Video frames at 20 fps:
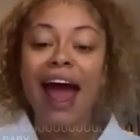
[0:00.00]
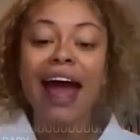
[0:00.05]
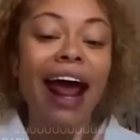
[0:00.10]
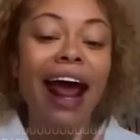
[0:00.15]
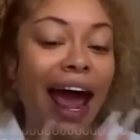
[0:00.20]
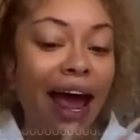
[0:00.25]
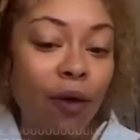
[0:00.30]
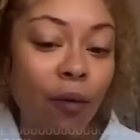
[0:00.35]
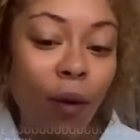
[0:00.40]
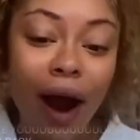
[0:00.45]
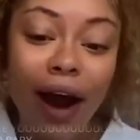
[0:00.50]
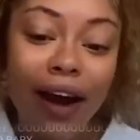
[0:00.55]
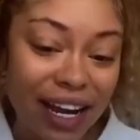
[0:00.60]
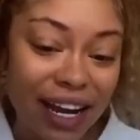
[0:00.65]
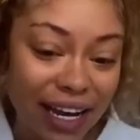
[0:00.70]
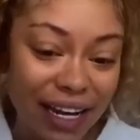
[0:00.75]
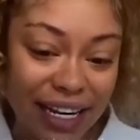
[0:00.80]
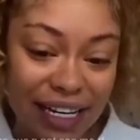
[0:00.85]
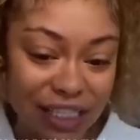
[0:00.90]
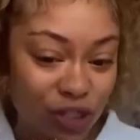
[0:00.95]
hate ain't
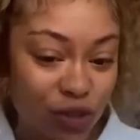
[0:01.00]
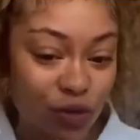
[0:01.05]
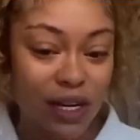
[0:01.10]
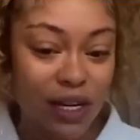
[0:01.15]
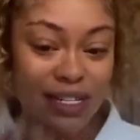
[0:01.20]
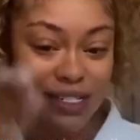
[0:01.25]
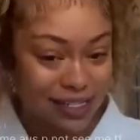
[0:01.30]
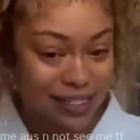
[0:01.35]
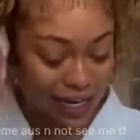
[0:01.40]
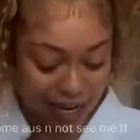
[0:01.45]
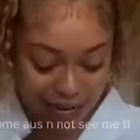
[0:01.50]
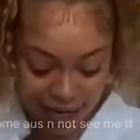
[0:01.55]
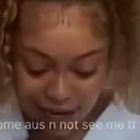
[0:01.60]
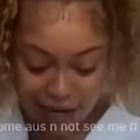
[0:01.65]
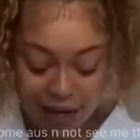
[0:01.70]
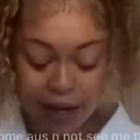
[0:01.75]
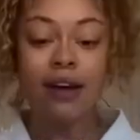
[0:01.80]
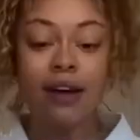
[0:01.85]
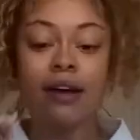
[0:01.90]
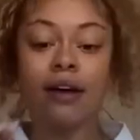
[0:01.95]
working, as you can
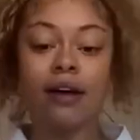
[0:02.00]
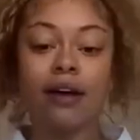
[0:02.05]
see.